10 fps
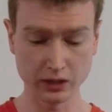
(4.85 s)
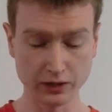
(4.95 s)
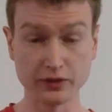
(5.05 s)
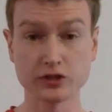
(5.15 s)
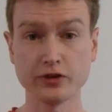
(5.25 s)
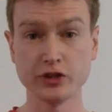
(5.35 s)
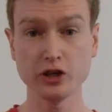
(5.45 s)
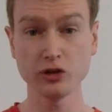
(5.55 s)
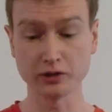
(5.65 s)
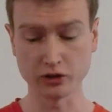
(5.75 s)
In this
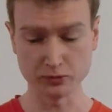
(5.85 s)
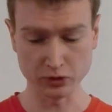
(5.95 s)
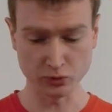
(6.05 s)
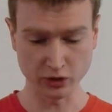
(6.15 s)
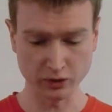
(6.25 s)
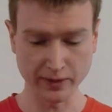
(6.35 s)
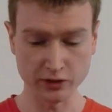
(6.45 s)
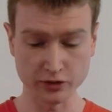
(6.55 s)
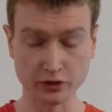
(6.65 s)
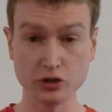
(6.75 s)
video I'm going to be talking
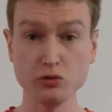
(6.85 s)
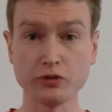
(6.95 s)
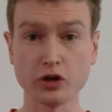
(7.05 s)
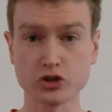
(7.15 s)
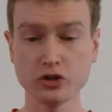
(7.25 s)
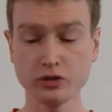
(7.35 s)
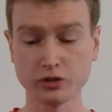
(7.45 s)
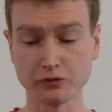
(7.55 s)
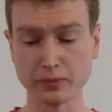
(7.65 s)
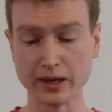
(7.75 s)
about the new version
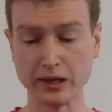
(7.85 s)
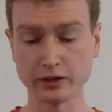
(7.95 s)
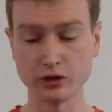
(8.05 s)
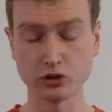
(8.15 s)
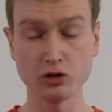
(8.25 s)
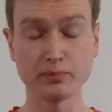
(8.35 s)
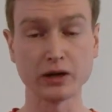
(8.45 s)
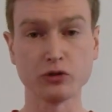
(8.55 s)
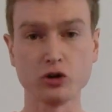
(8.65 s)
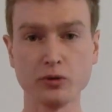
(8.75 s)
of my LEGO
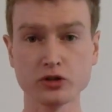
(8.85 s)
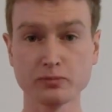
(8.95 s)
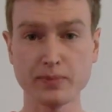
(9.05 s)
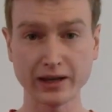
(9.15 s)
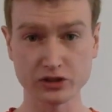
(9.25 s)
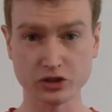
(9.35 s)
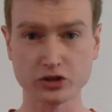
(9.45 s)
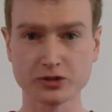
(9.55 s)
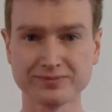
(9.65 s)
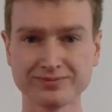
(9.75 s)
combat robot
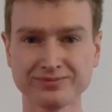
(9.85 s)
Pegasus.